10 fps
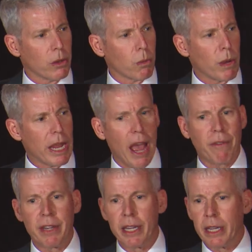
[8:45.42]

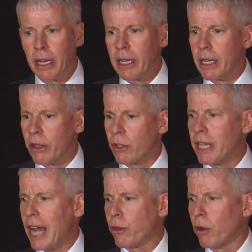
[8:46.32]
There's
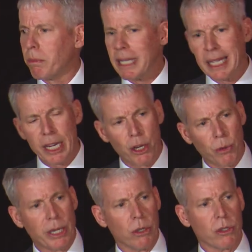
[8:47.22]
natural
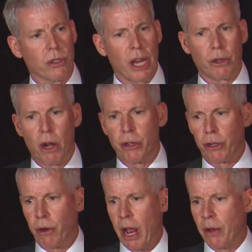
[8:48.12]
materials that are
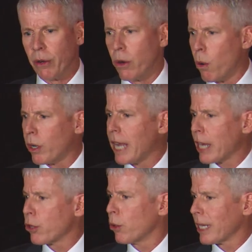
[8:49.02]
underground or
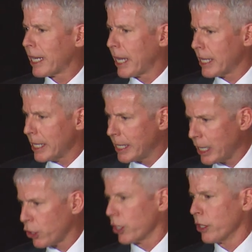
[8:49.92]
natural
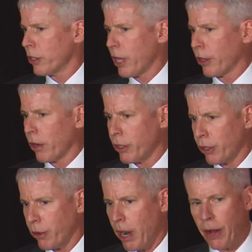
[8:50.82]
conditions that are
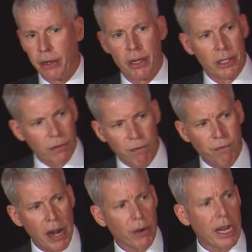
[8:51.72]
underground. It's
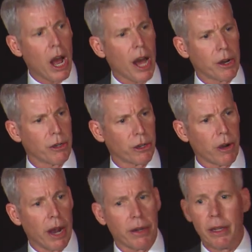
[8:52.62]
very hot
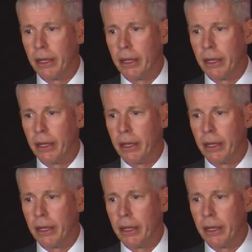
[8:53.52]
underground.